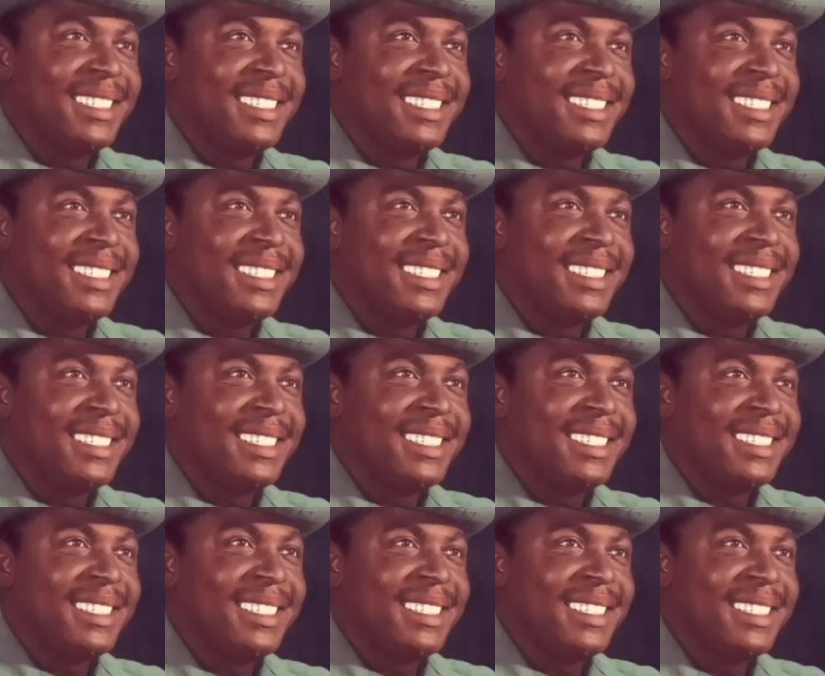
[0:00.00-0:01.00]

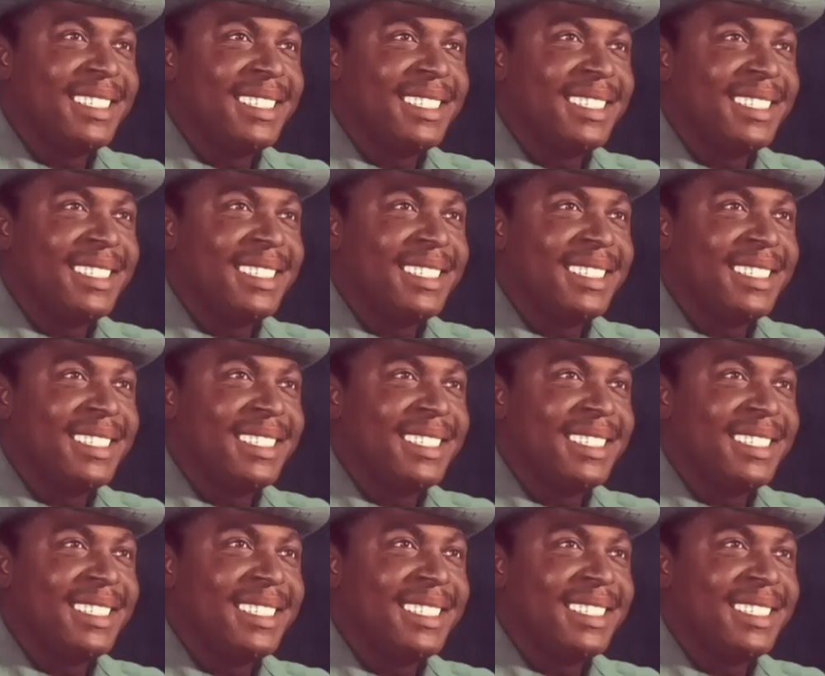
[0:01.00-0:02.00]

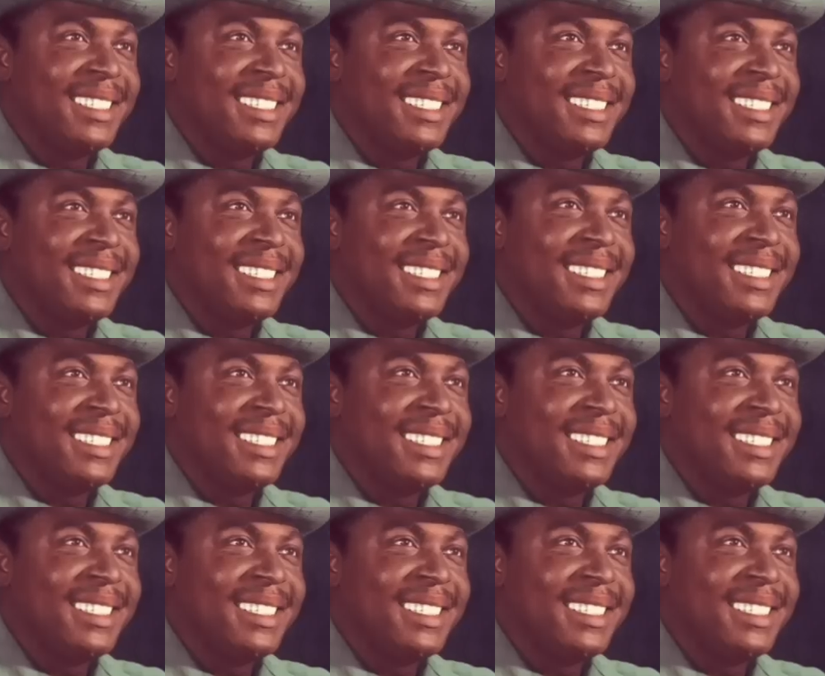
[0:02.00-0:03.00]

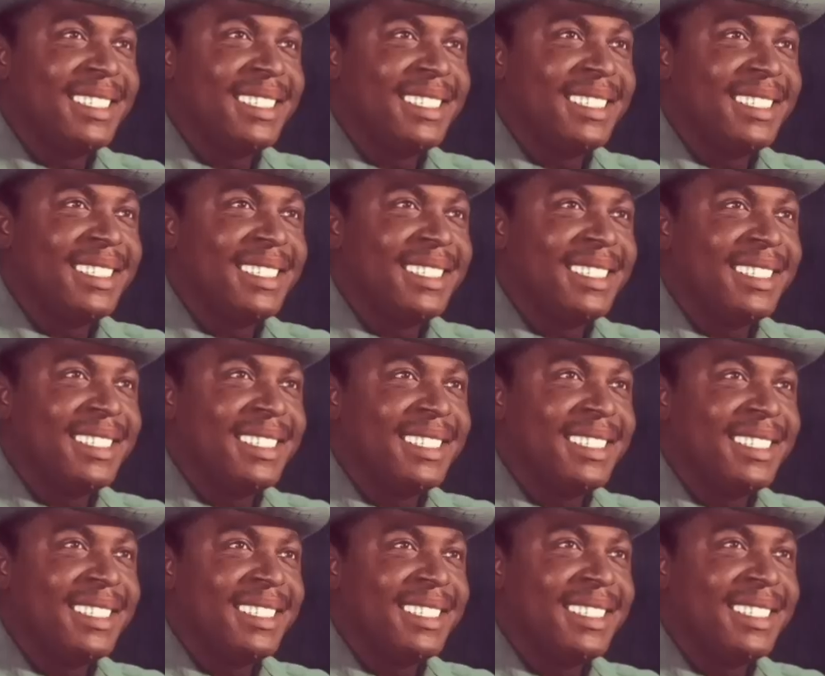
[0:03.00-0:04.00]

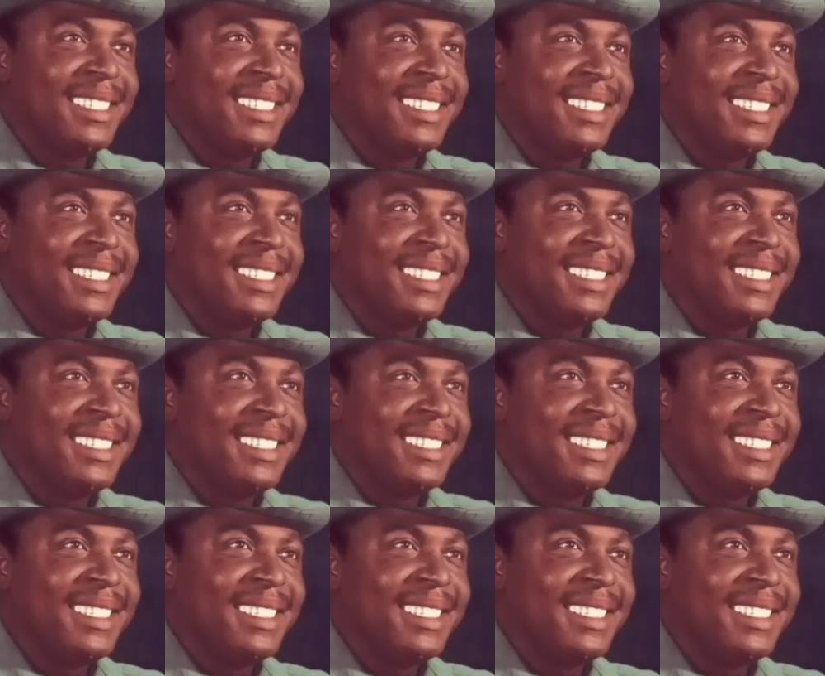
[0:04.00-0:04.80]
[no speech]